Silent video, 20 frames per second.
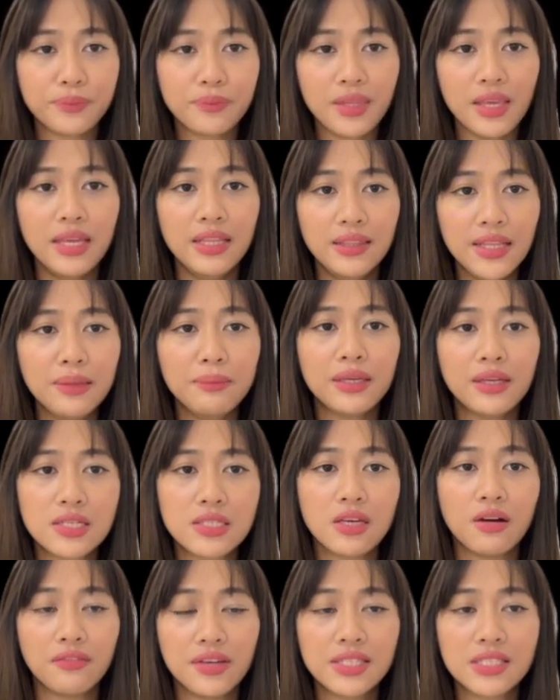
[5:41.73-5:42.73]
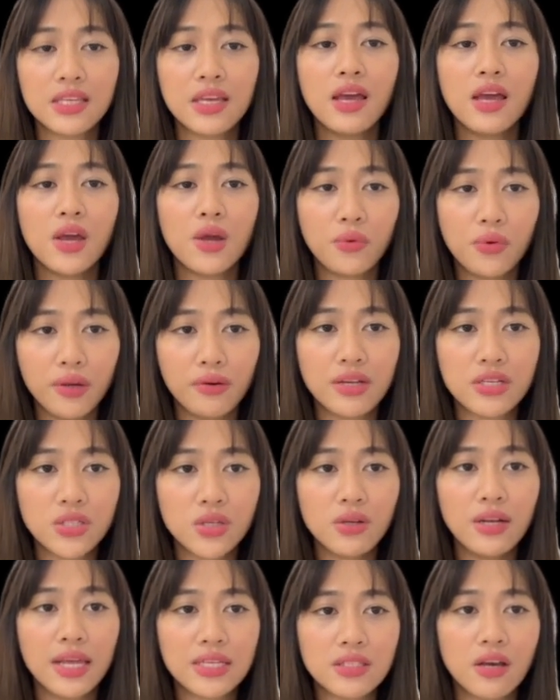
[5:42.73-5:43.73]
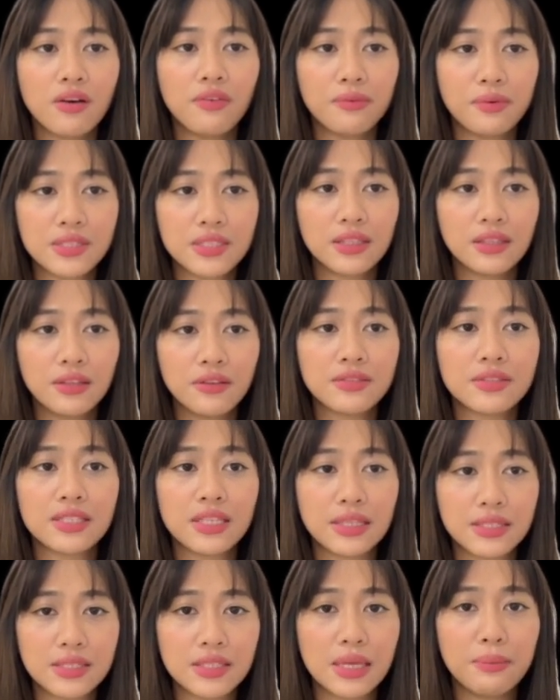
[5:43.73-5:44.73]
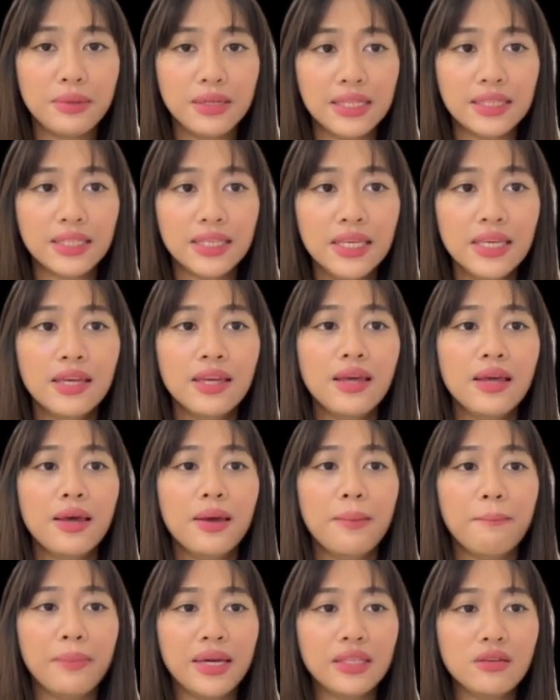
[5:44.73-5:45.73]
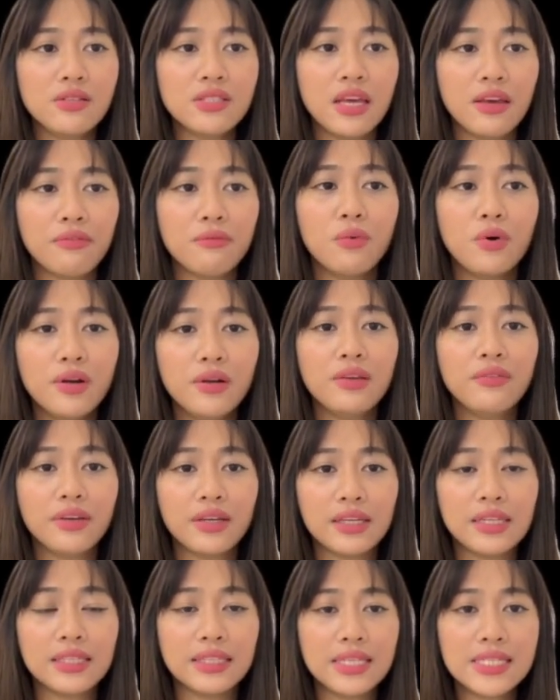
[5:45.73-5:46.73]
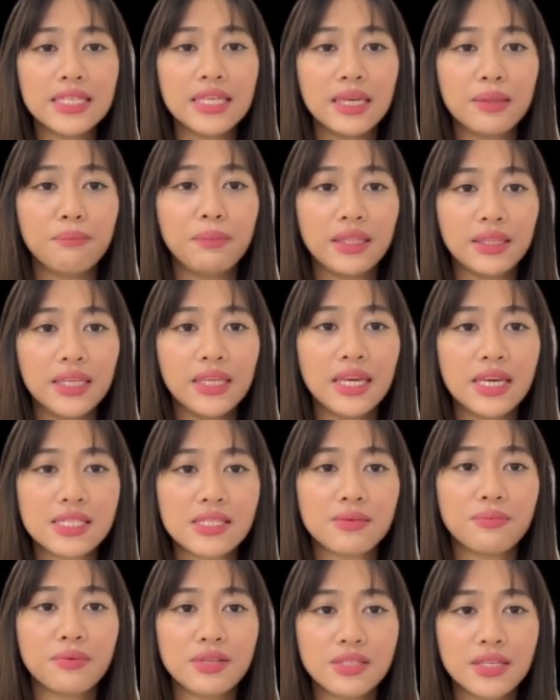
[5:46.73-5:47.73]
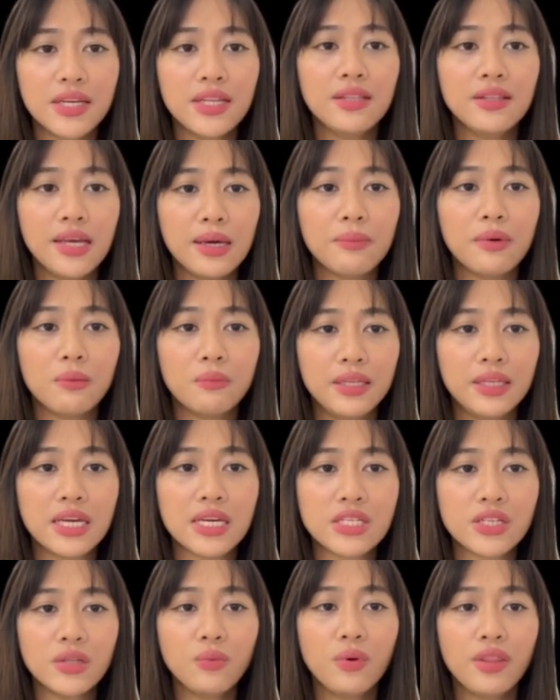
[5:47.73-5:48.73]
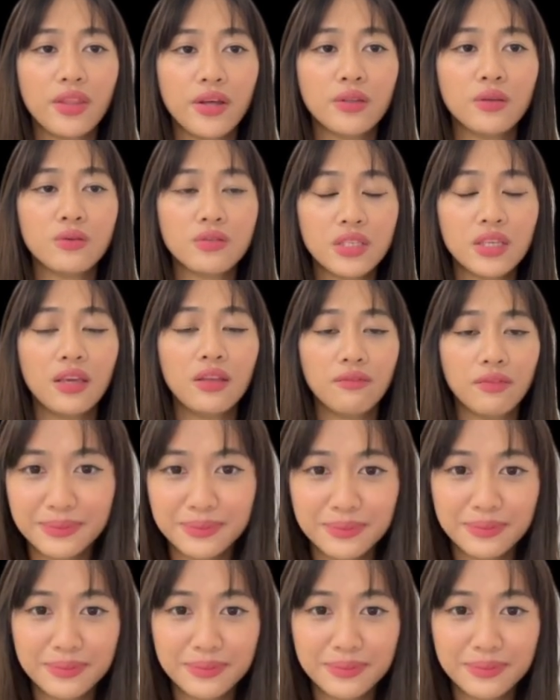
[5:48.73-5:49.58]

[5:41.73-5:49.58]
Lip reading: And that because of its quick ratio lacks of positive stability, MyNews have more difficulties in meeting its present debt obligation without using inventory.